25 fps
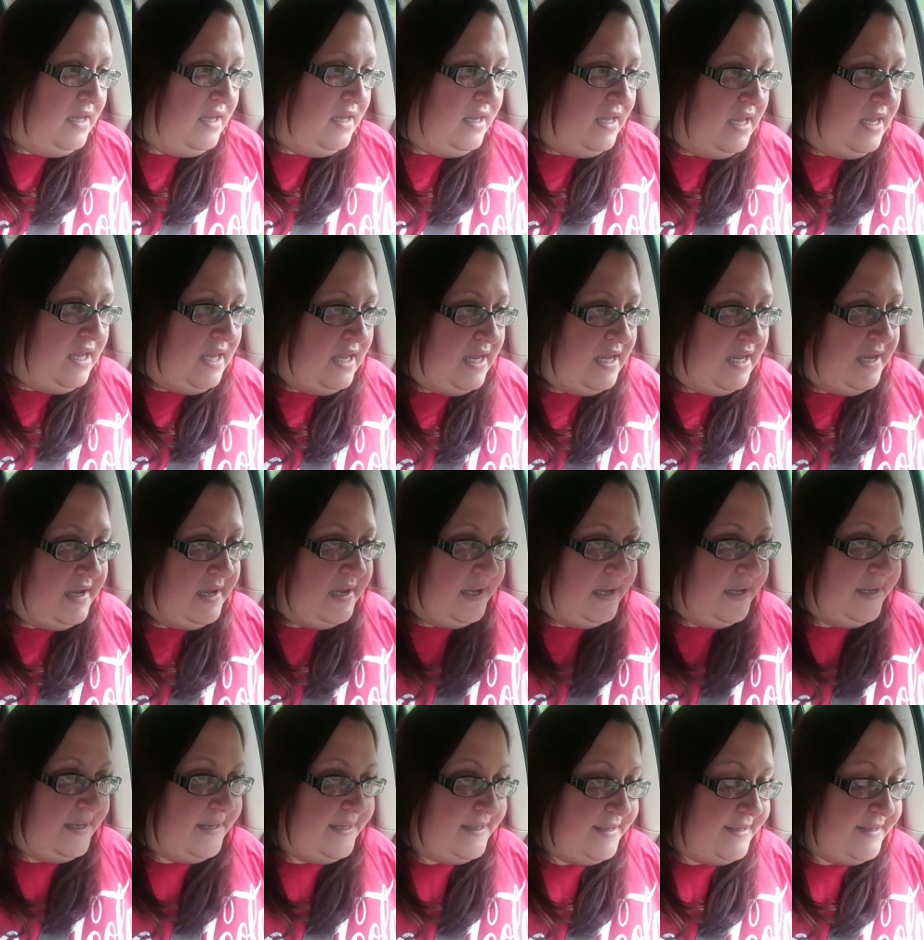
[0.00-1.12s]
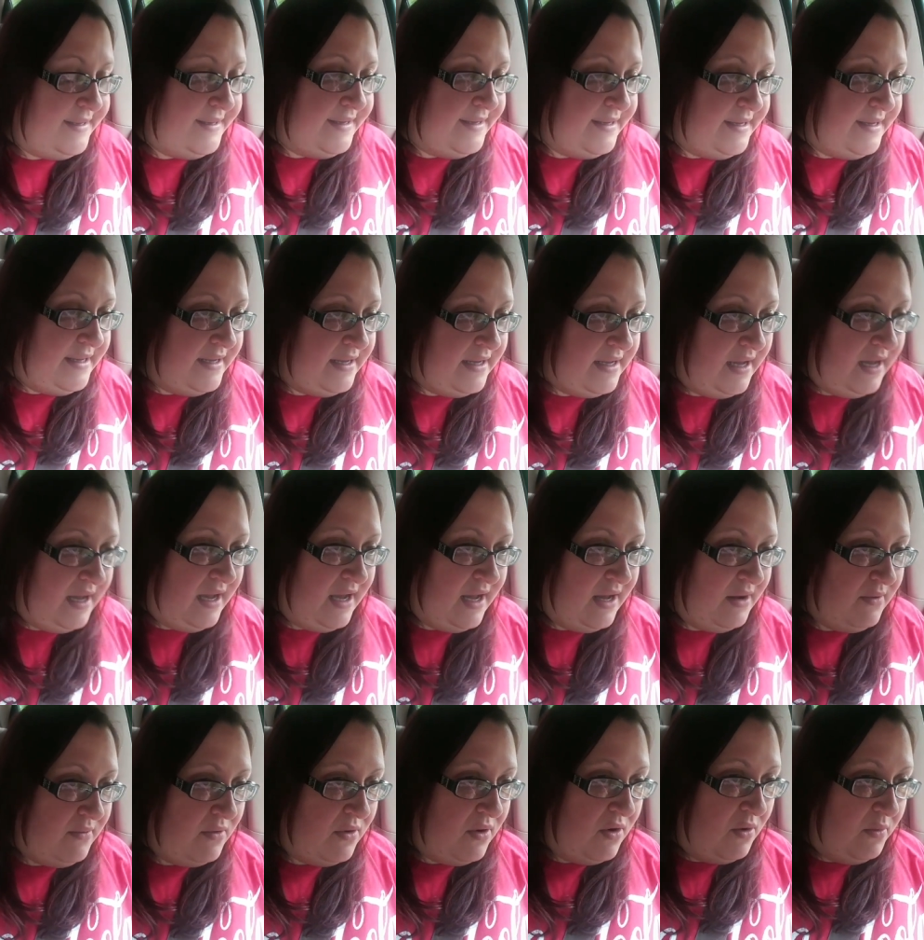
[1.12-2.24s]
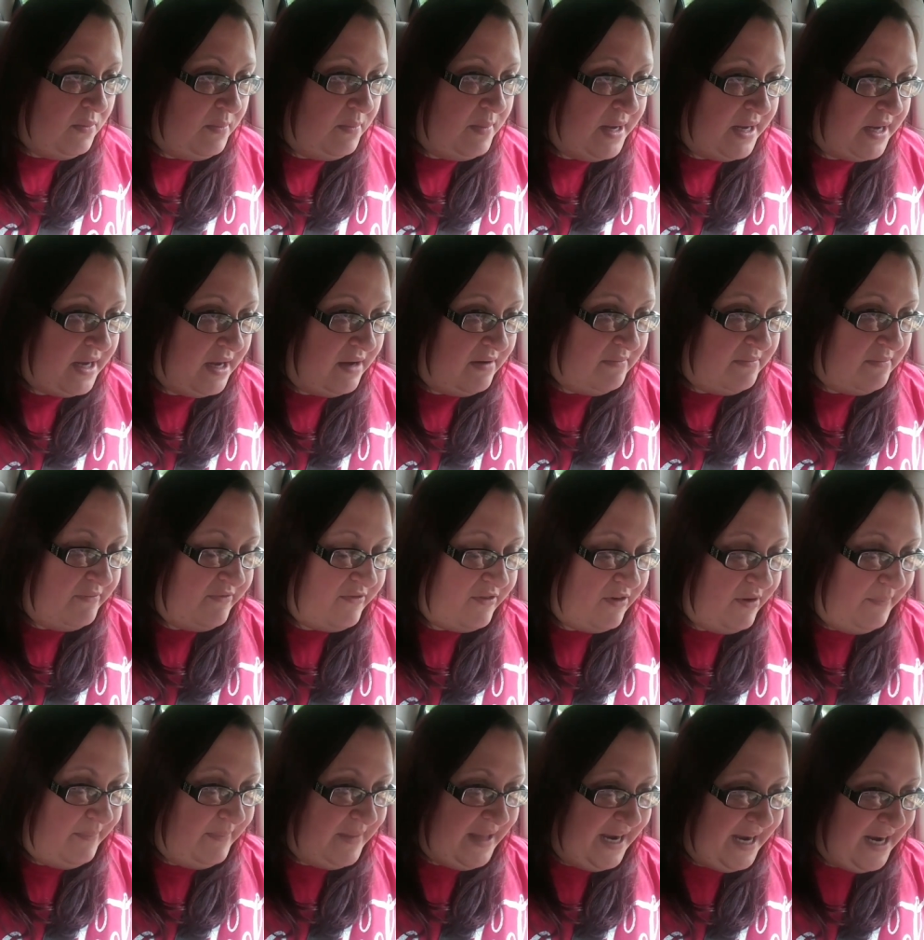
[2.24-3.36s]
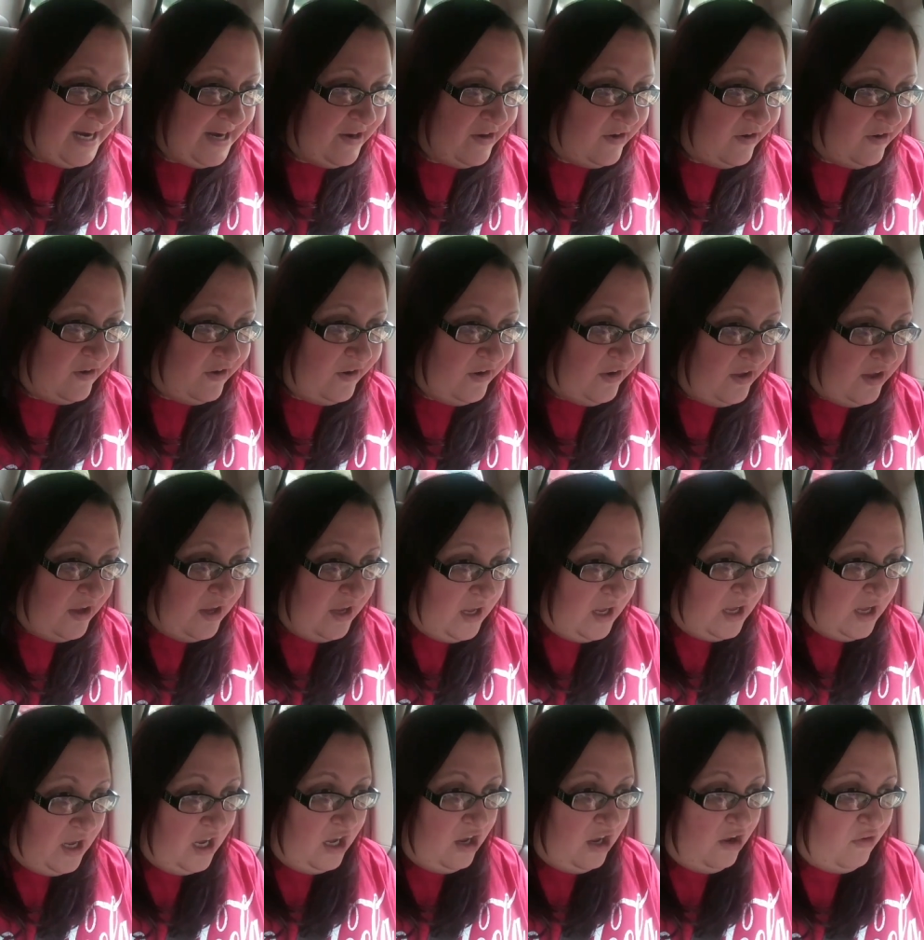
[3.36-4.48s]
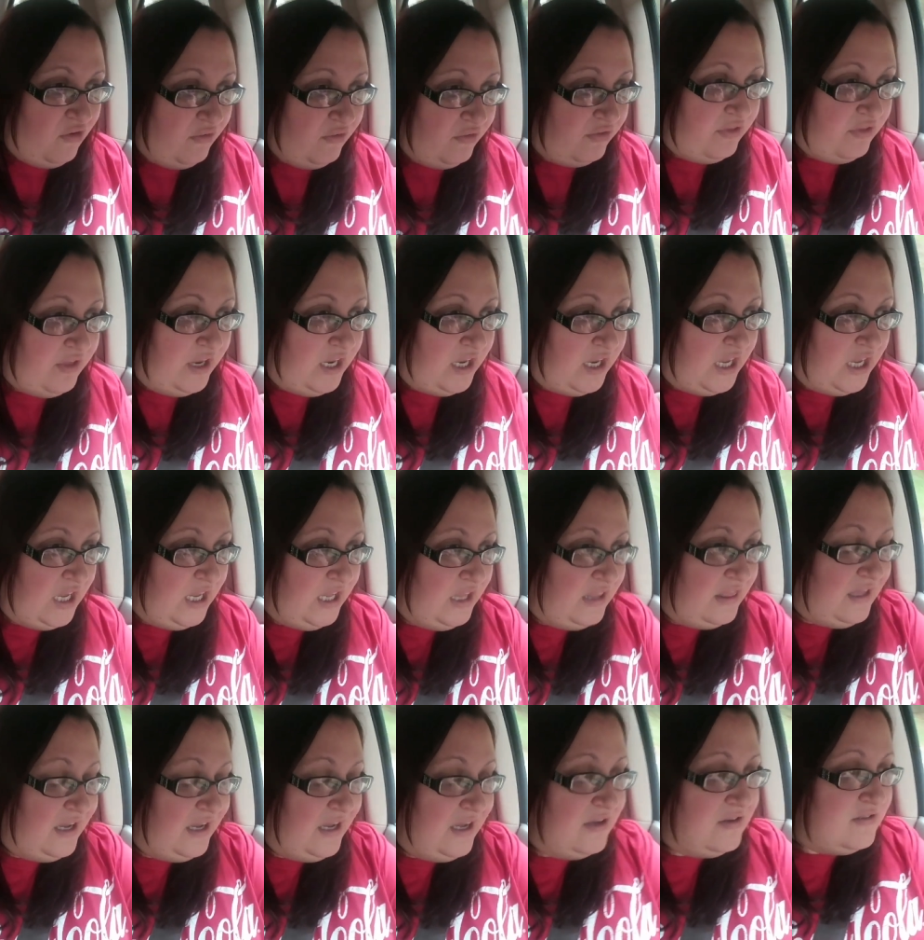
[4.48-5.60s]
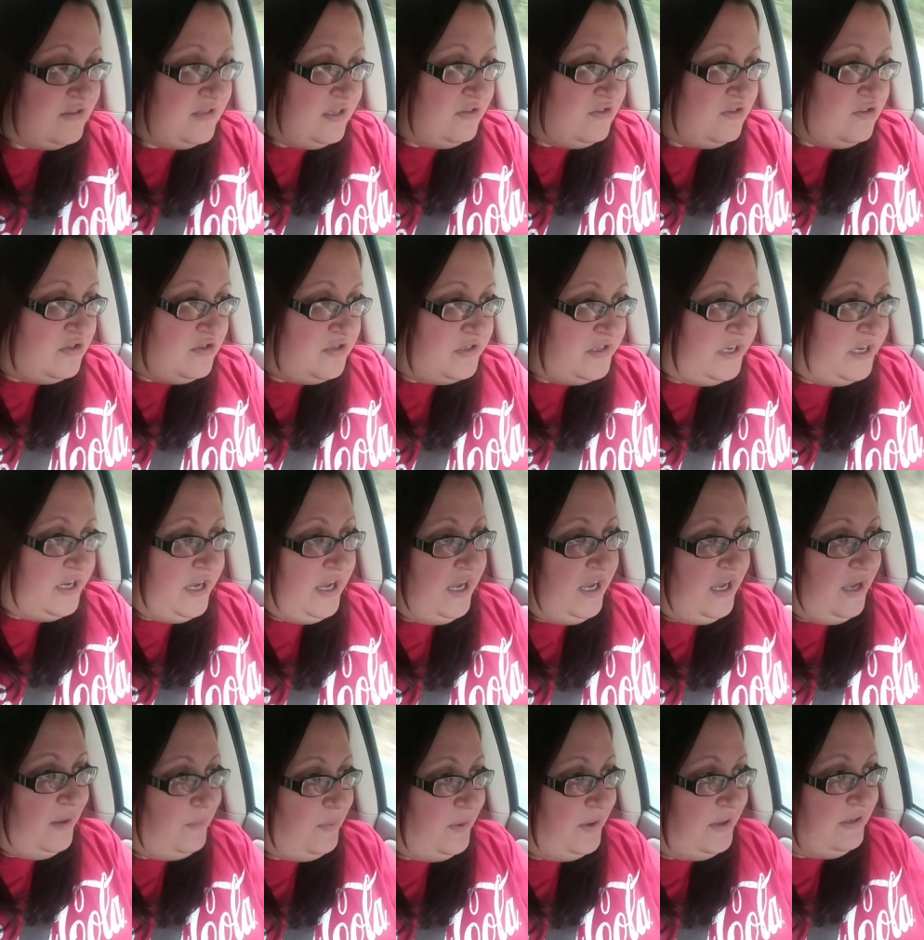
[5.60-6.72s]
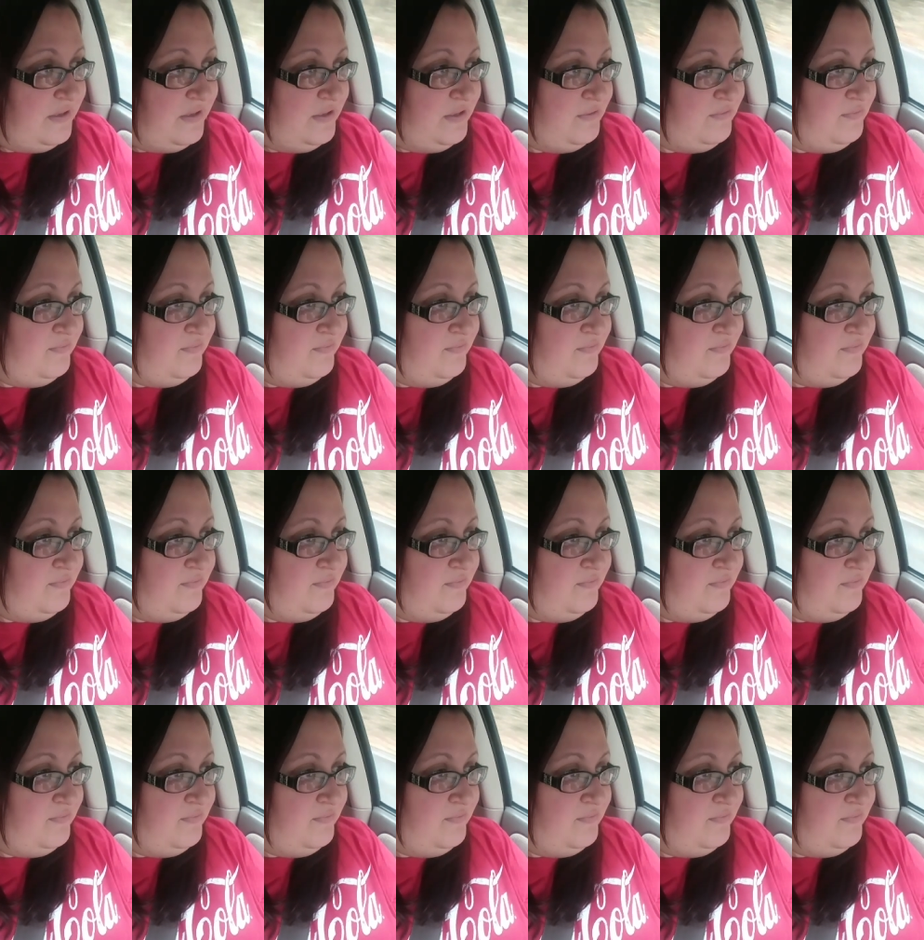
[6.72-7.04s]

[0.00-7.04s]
And I will pick up from there. I don't think anything else interesting happened.